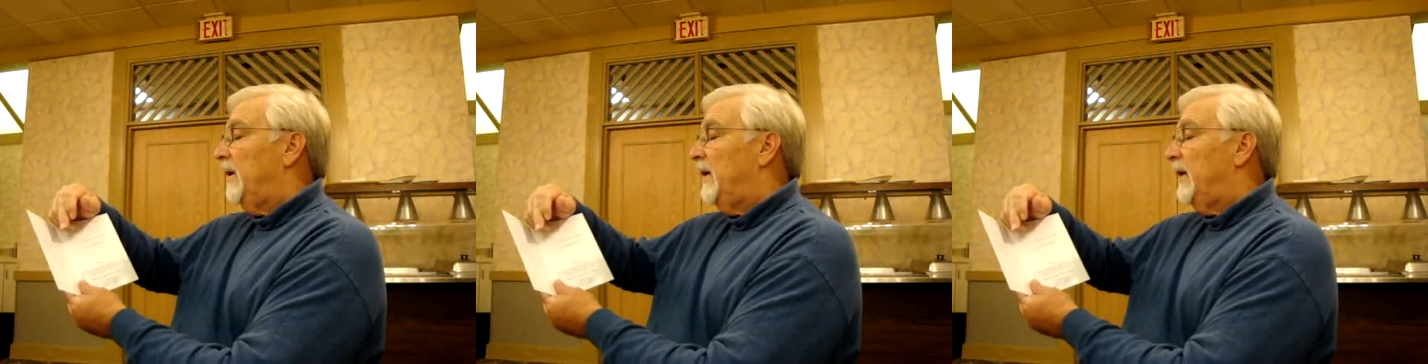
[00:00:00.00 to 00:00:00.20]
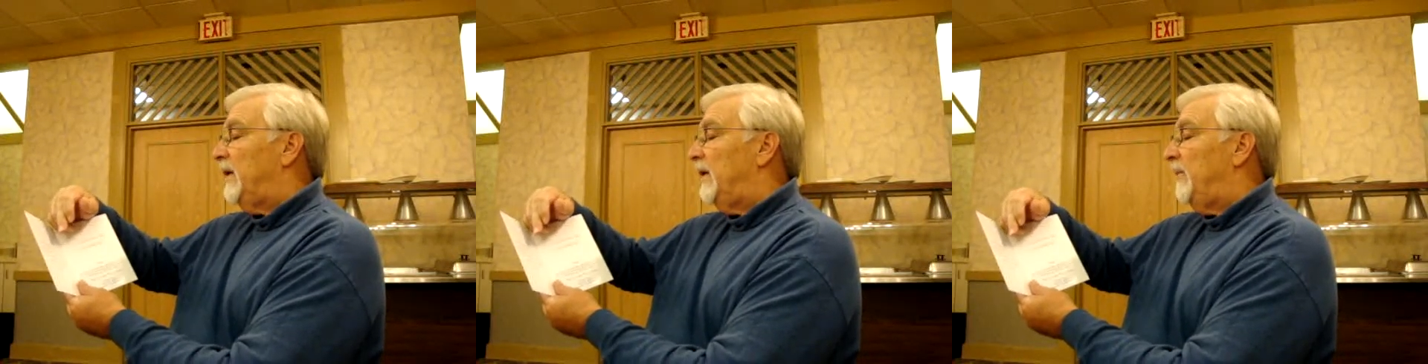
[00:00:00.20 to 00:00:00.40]

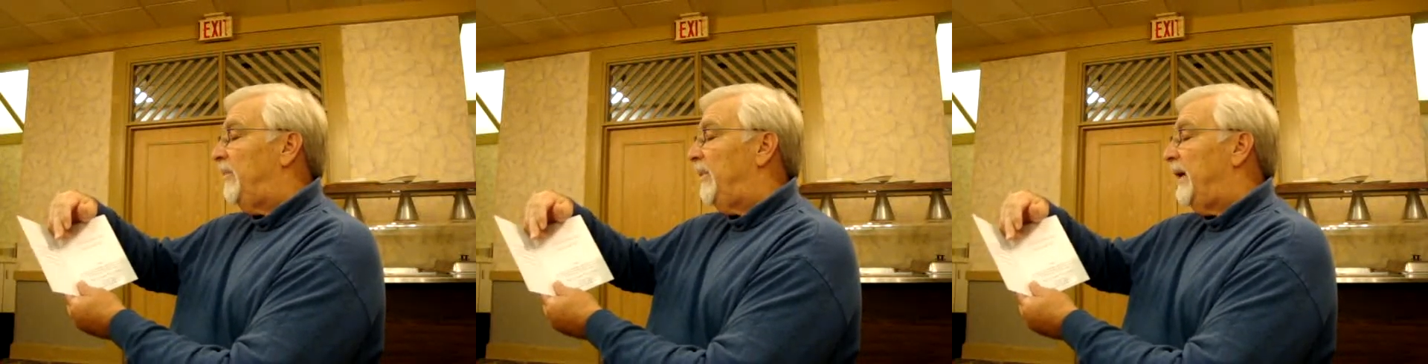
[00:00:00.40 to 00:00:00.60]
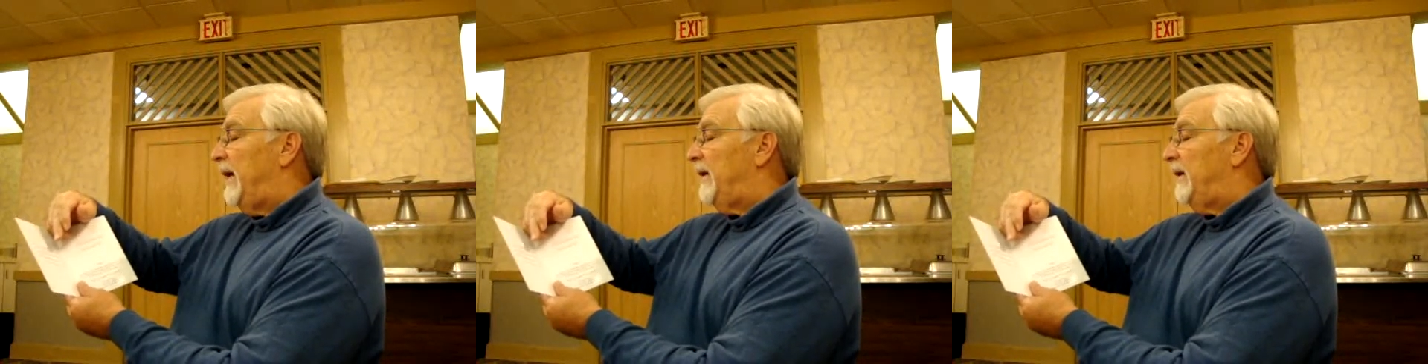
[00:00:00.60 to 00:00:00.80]
and the
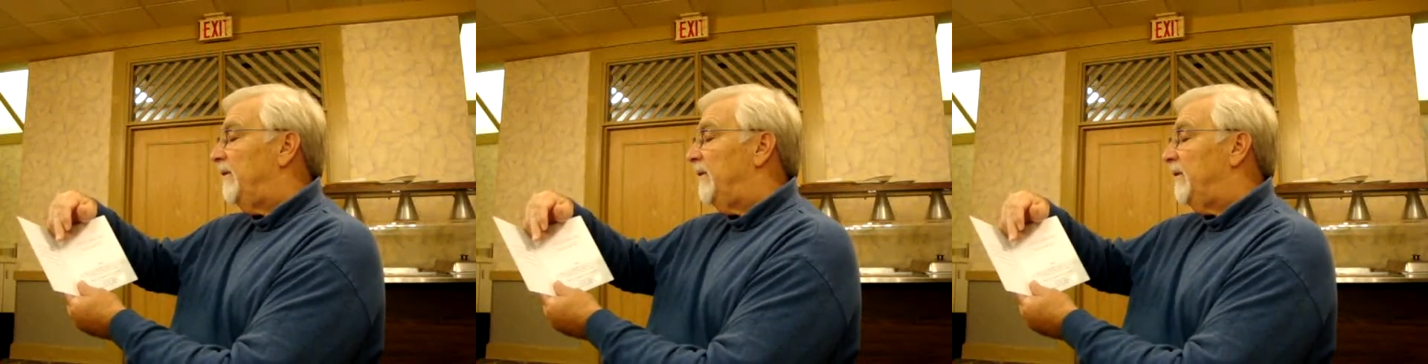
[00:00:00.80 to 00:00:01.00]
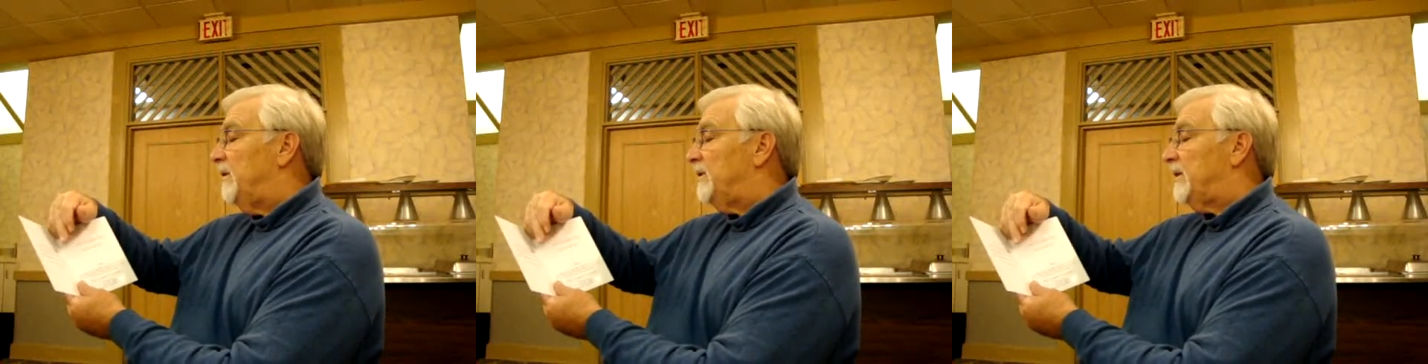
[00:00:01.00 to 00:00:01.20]
implanting
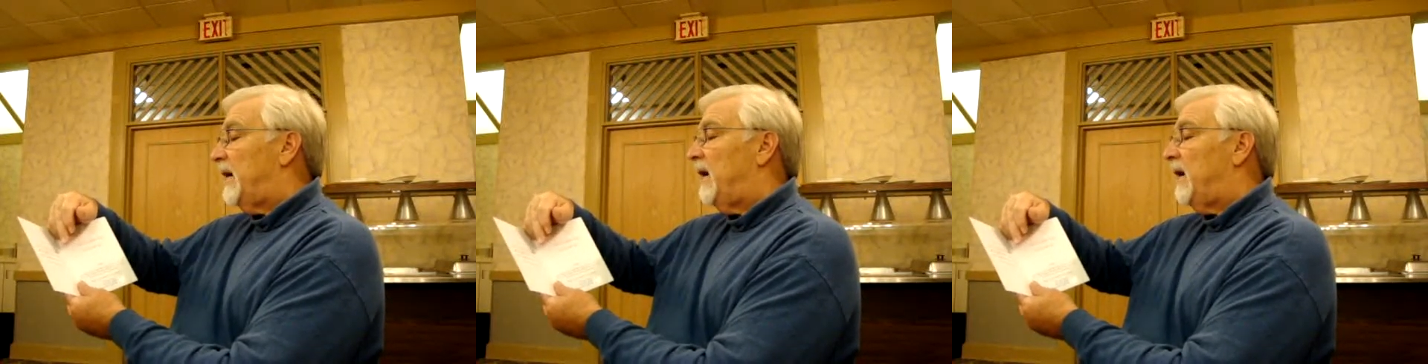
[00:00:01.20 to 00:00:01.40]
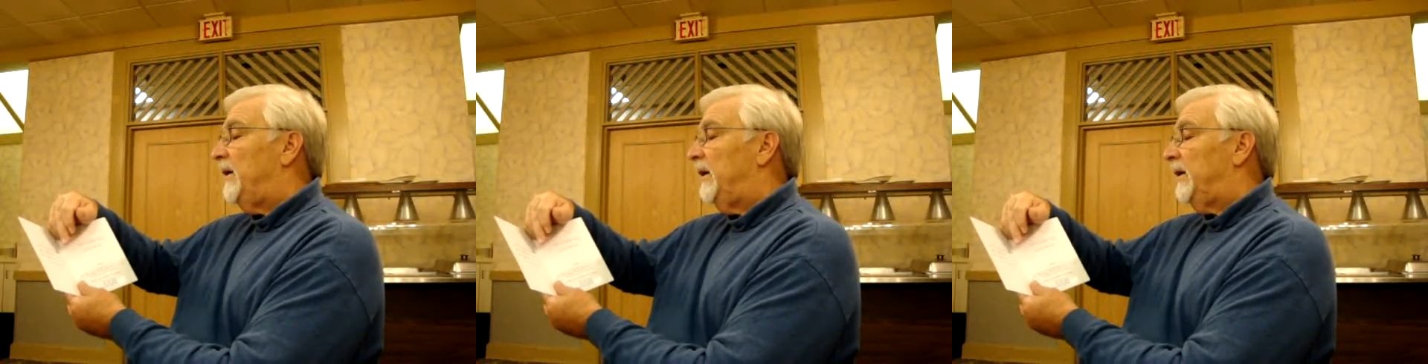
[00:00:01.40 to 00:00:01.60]
of a
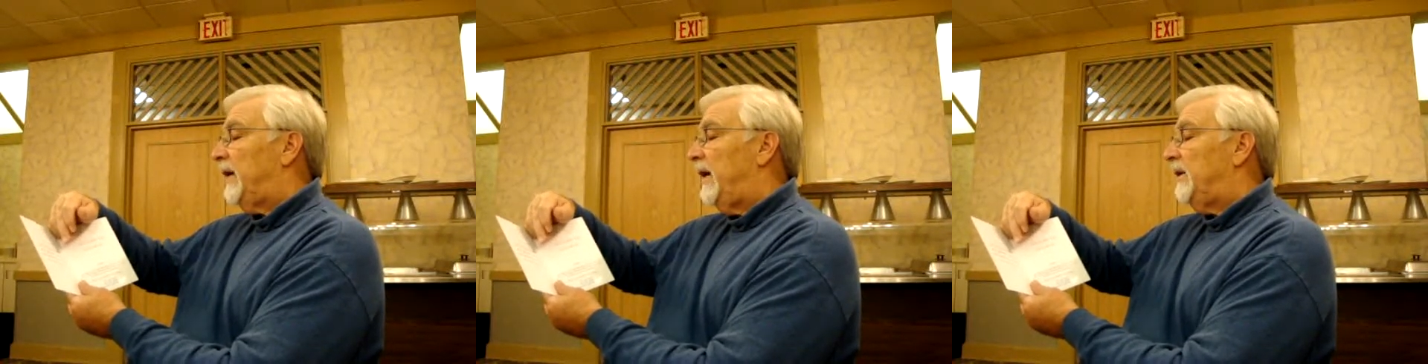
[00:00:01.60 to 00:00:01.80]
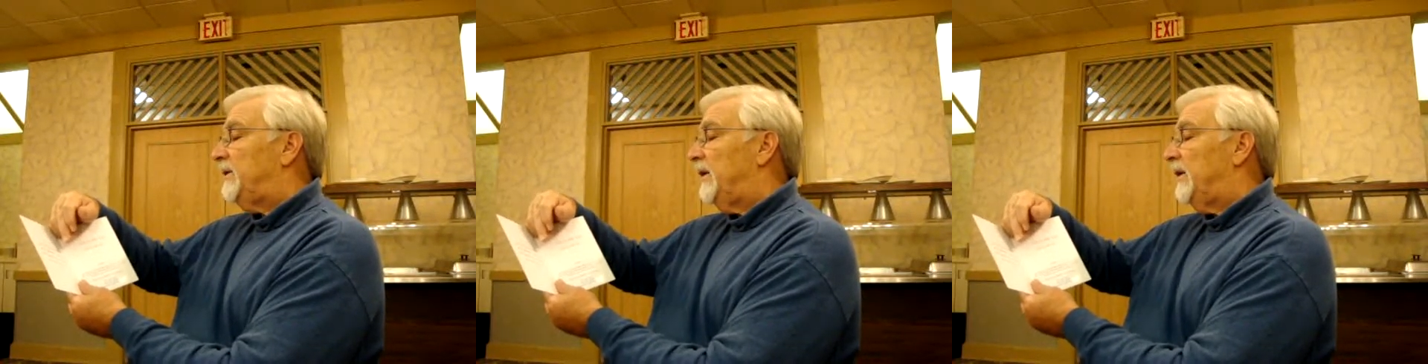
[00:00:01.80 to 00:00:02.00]
desire
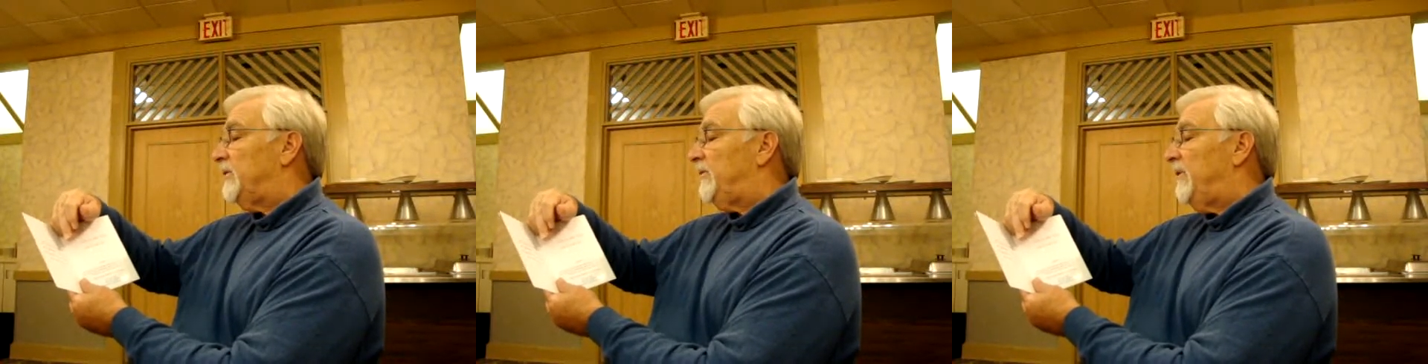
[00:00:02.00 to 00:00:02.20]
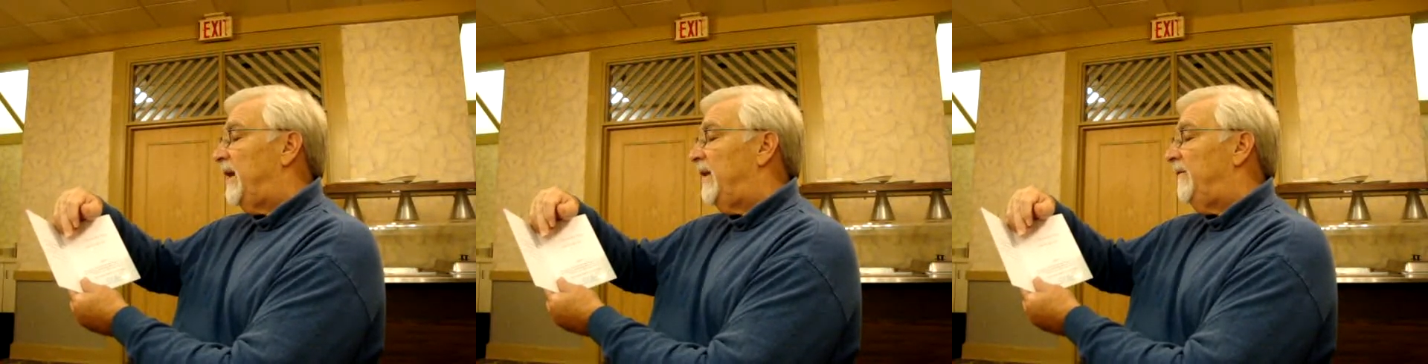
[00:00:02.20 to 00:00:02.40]
indicates that
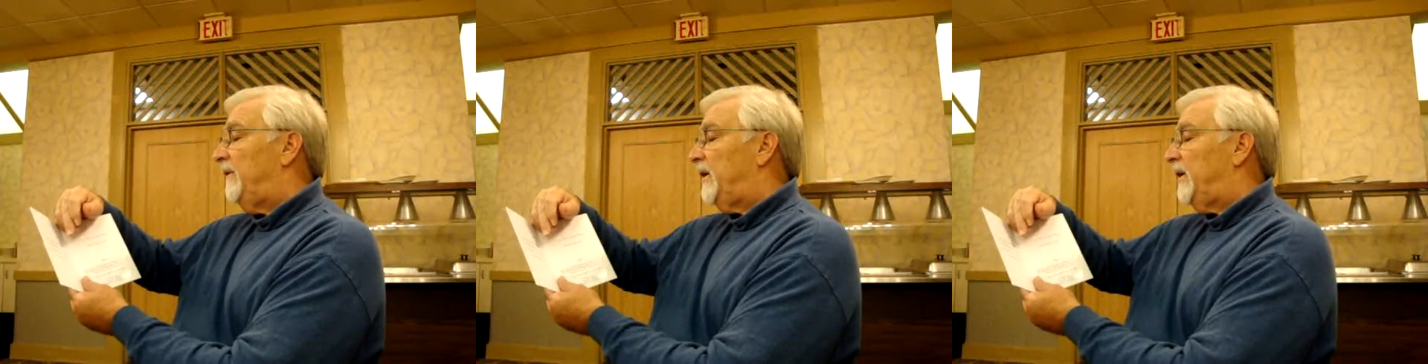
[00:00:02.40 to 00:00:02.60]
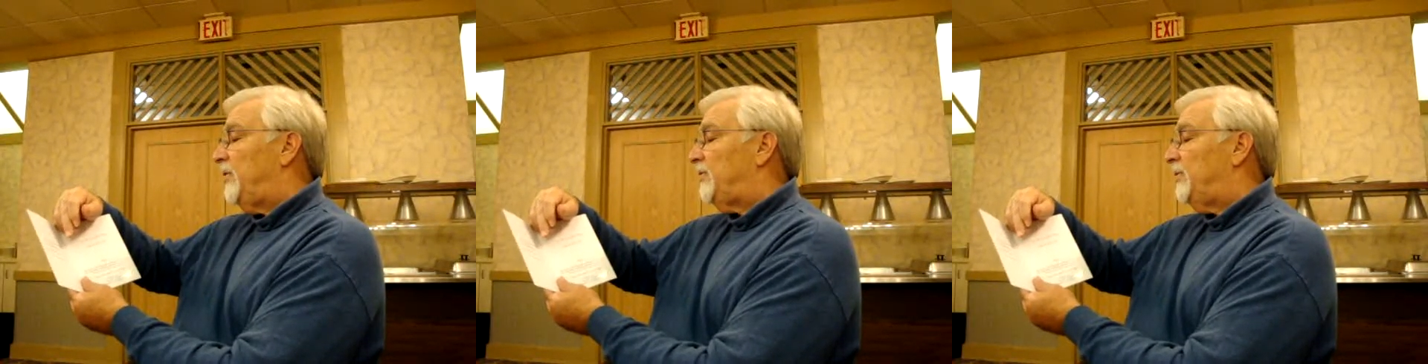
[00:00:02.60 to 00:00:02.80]
its
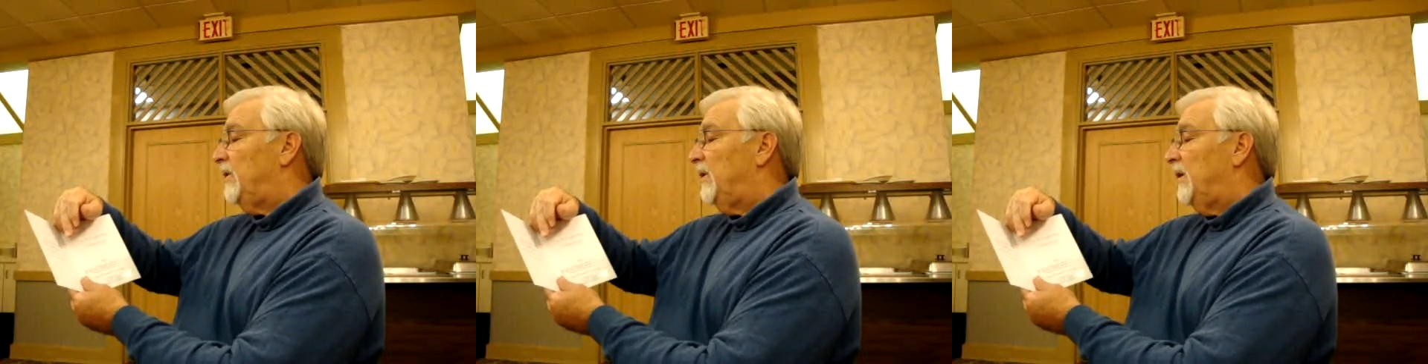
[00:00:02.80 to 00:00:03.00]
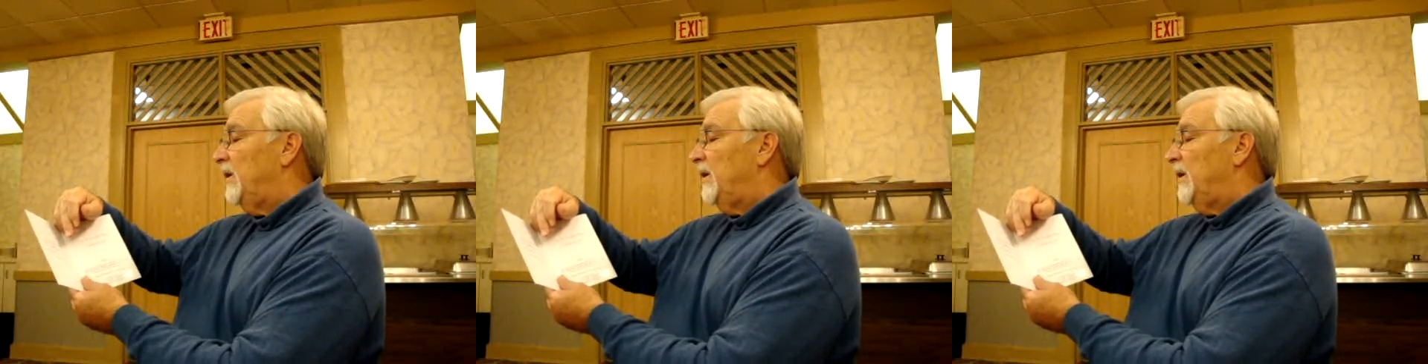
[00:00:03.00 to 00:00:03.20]
gratification